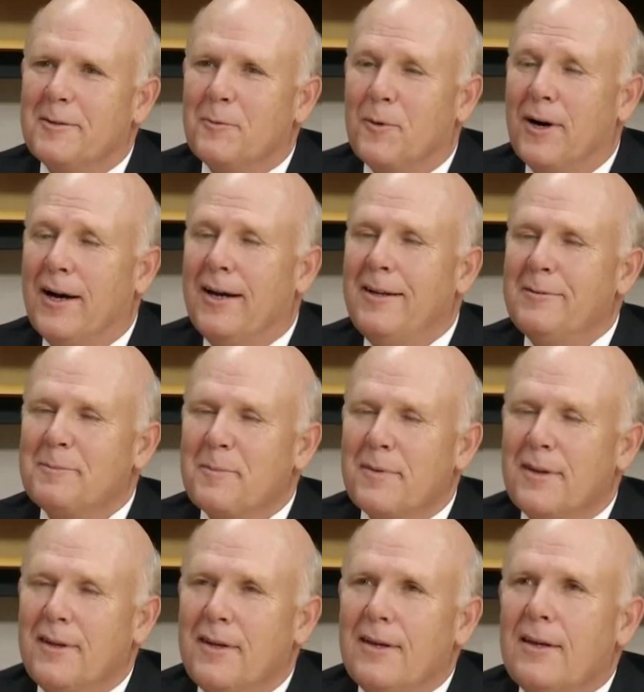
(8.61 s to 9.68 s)
Why?
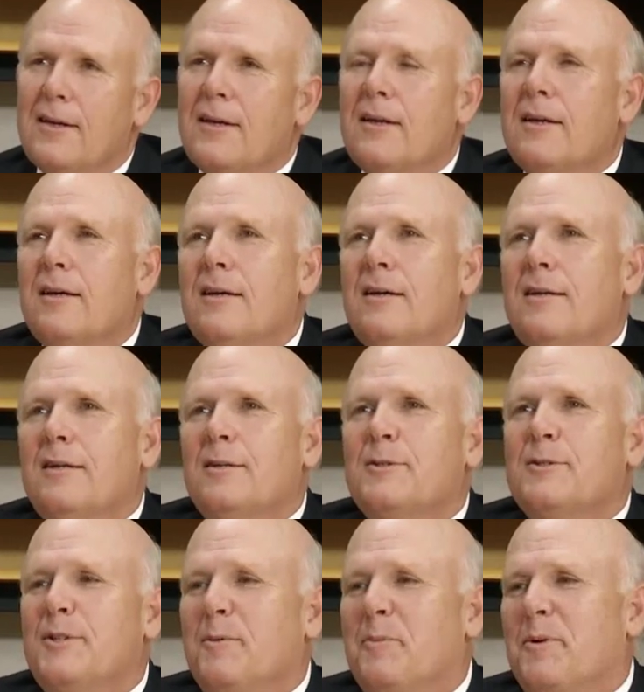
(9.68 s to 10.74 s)

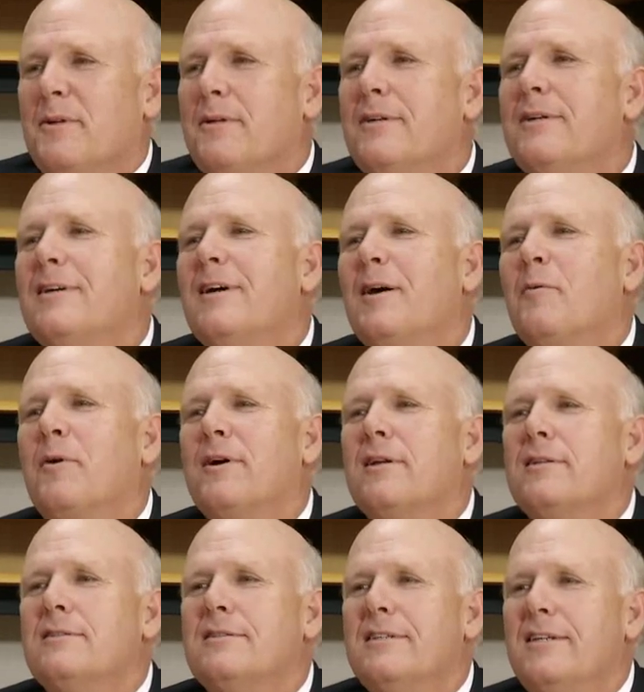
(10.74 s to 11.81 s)
Simple. I
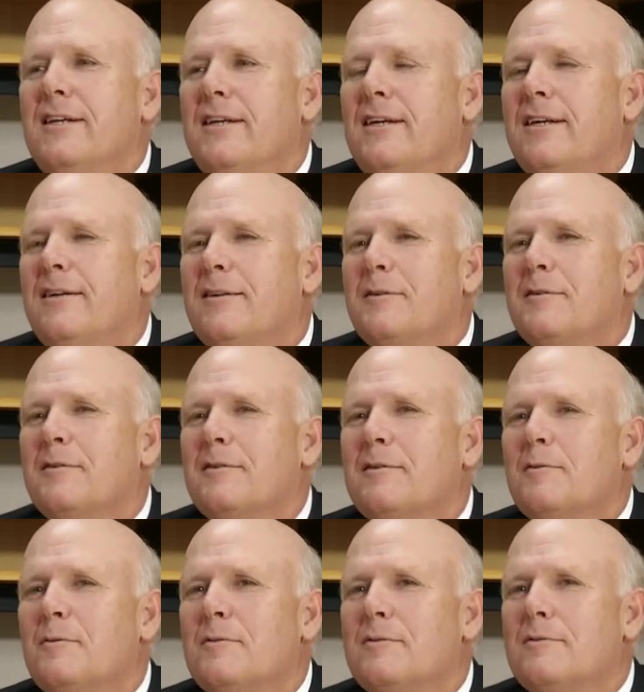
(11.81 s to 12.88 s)
wanted to see
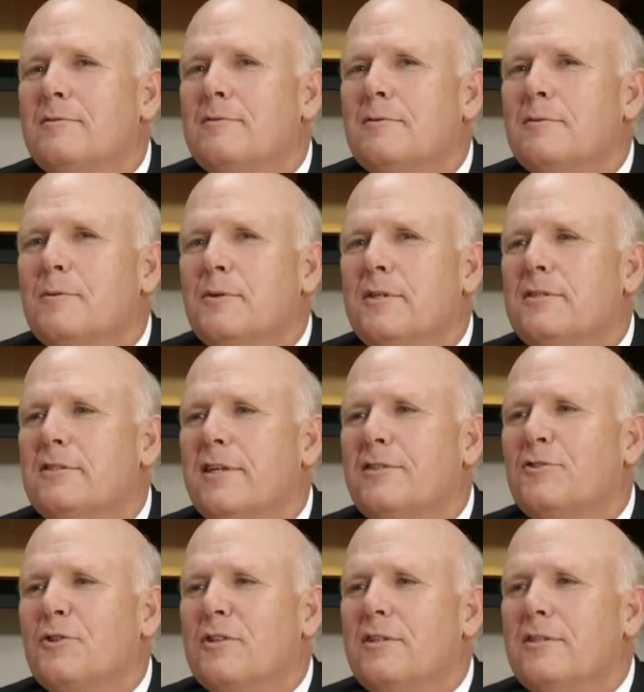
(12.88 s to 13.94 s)
what
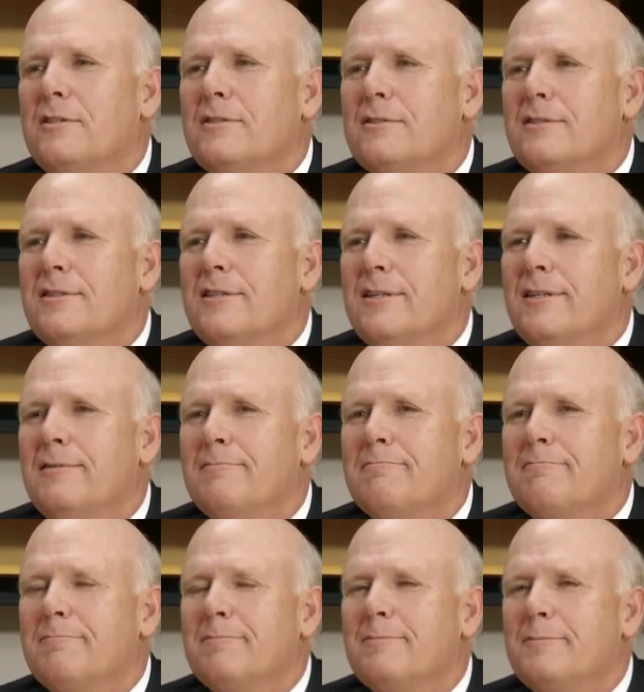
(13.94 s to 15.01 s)
essentially is the
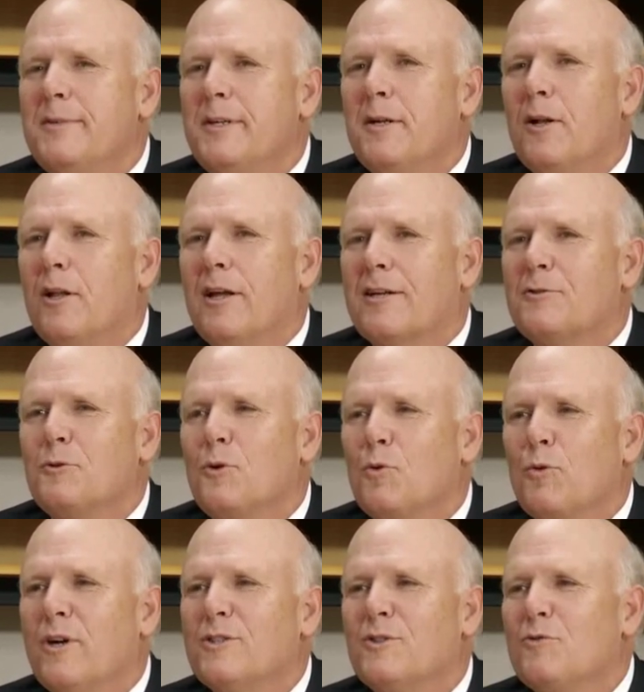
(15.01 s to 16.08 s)
intellectual
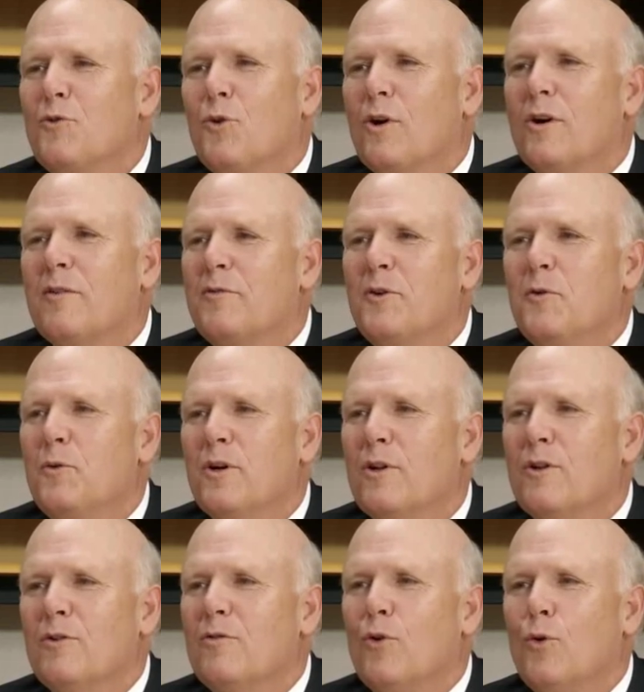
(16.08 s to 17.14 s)
reservoir, if you
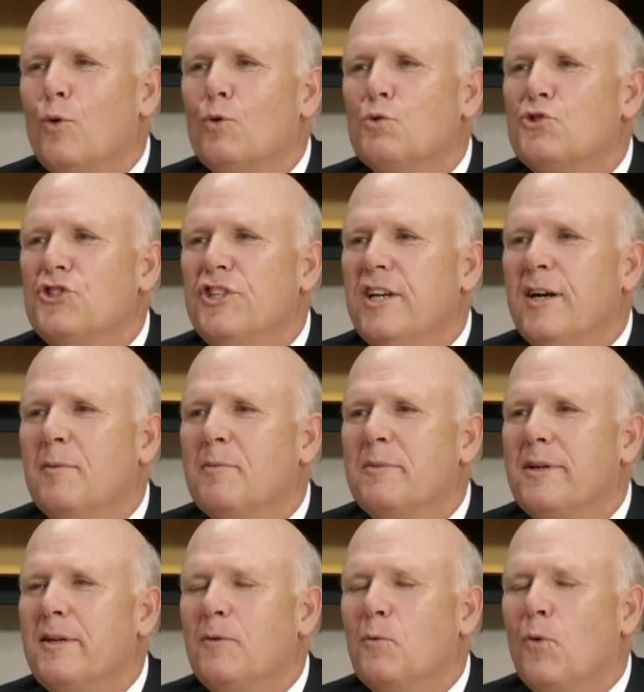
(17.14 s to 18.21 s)
will, of old GM
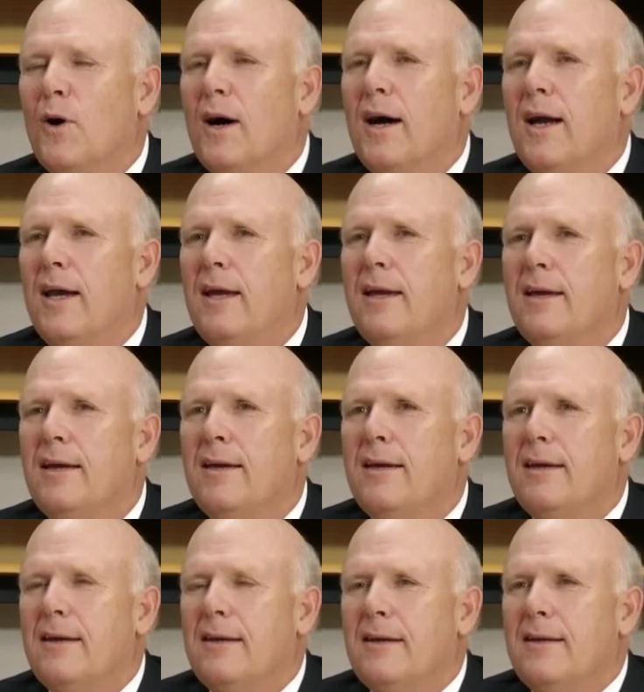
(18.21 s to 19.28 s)
and why
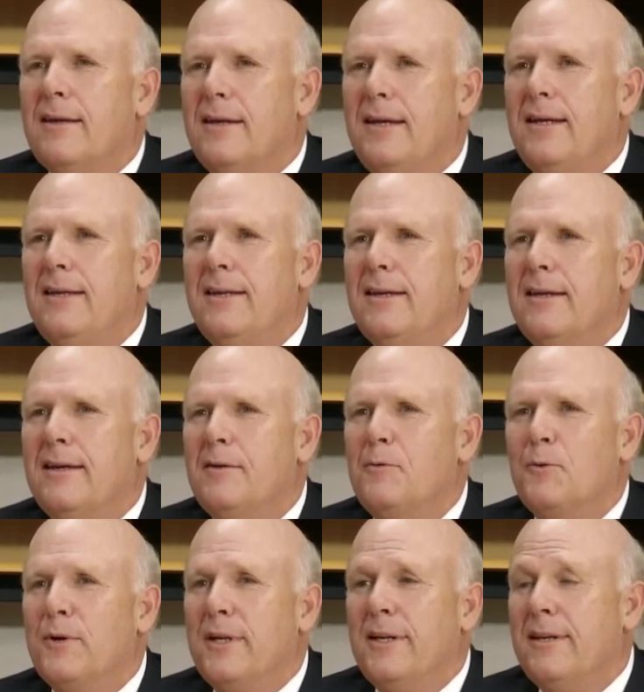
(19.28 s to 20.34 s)
he did
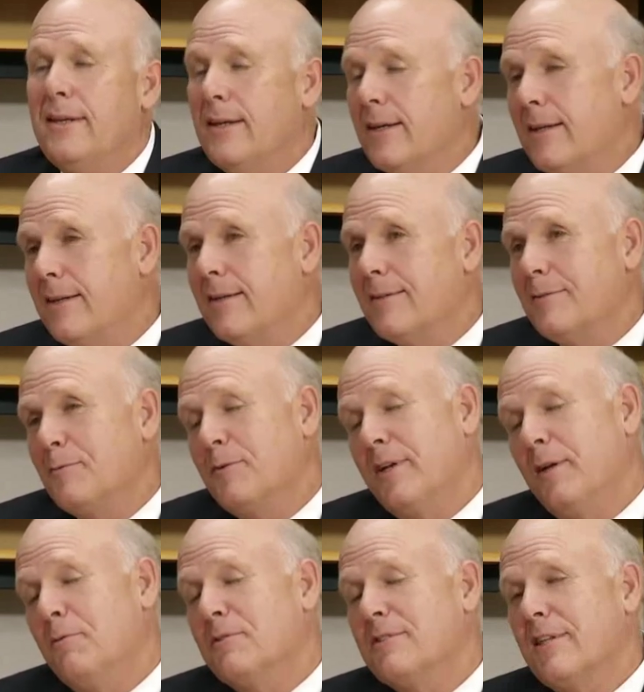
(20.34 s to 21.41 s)
what he did, what
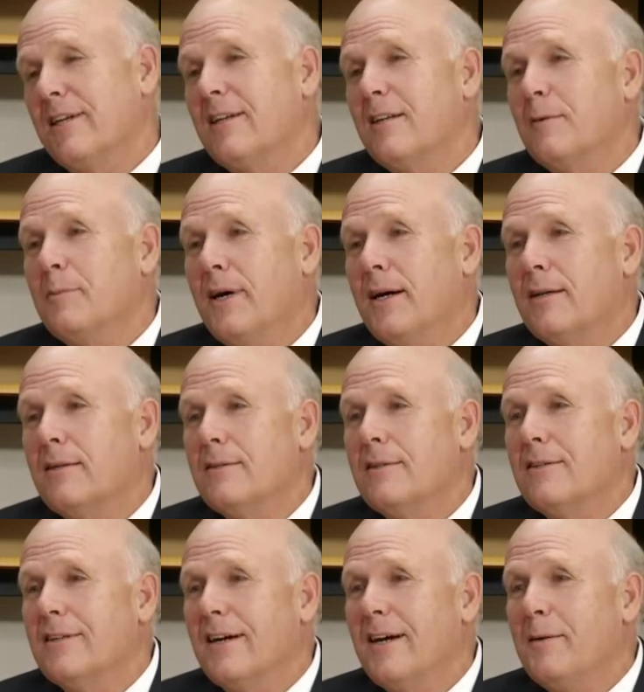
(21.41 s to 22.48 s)
he was thinking about at
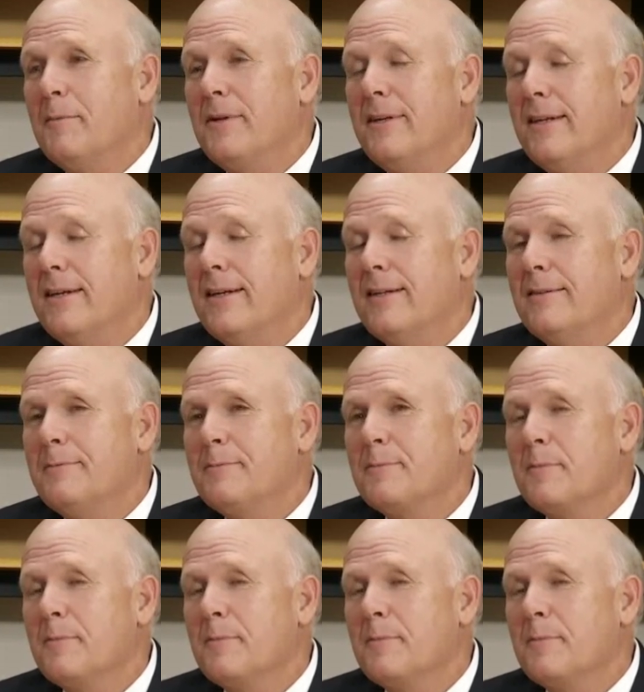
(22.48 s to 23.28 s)
the time he did it.